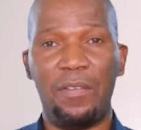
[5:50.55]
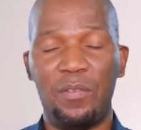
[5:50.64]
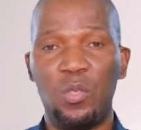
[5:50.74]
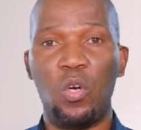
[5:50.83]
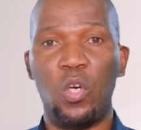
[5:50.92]

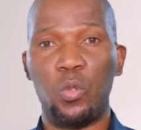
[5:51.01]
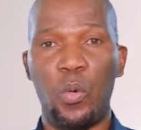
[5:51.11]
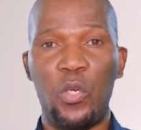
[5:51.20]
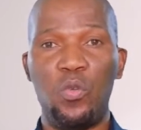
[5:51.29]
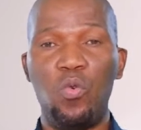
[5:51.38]
Because
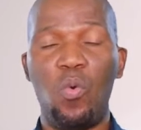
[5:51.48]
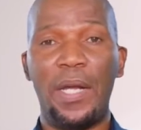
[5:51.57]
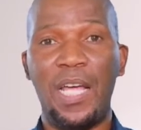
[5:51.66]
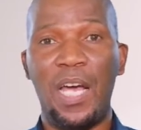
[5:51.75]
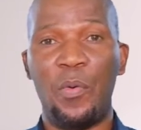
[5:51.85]
when you
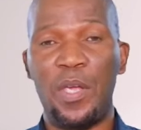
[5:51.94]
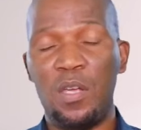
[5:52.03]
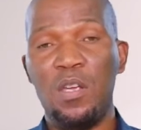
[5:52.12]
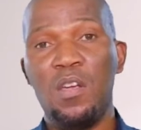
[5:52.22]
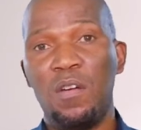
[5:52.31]
wander away
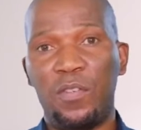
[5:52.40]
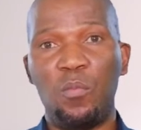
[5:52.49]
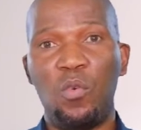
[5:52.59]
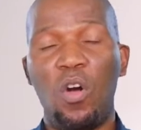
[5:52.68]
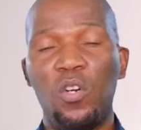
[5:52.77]

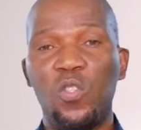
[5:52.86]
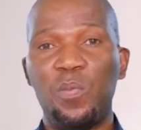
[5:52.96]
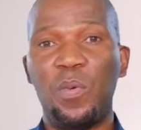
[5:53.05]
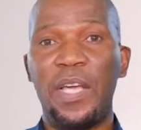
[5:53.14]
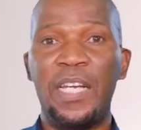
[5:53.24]
from God's
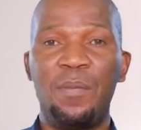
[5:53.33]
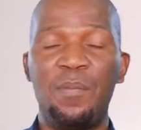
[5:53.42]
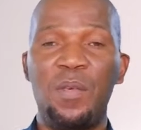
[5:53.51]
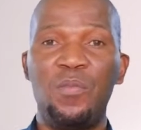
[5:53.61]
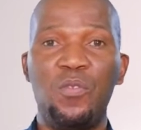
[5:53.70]
plan and
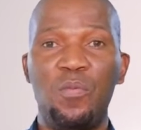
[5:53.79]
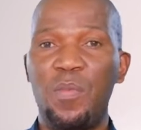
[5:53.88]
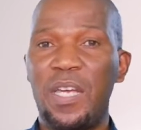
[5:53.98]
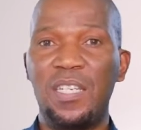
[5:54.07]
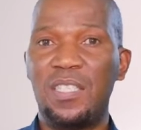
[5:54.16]
maybe you
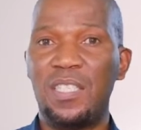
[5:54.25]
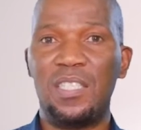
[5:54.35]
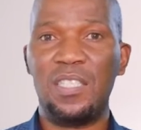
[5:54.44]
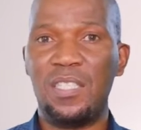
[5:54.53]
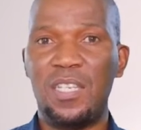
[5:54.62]
make decisions